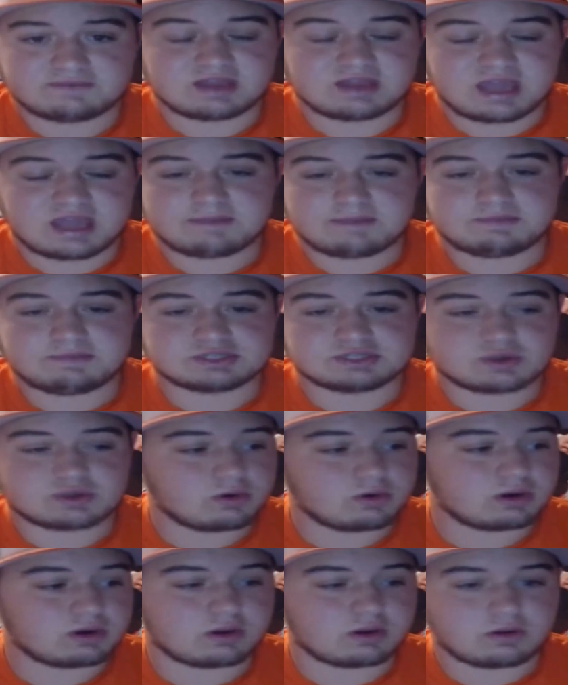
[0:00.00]
You can't be
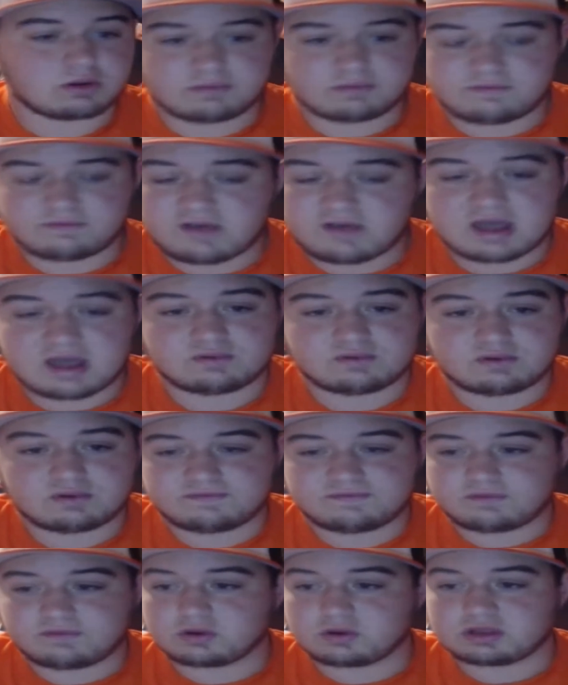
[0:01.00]
scoring on
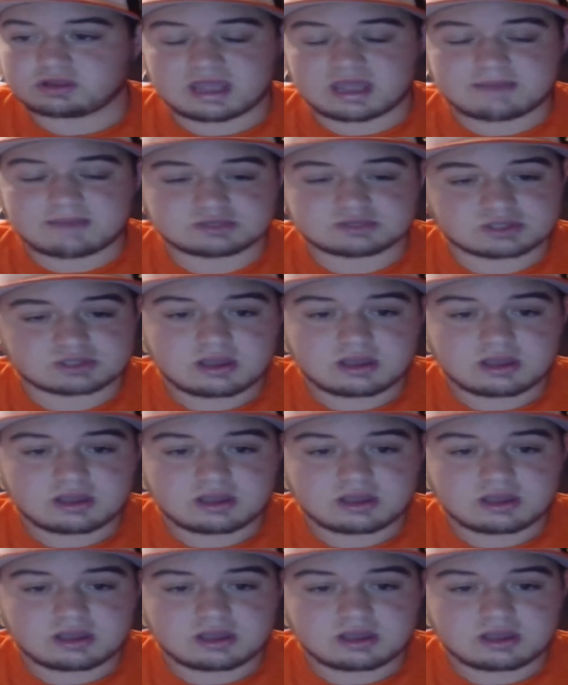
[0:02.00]
5-on-4. You can't be.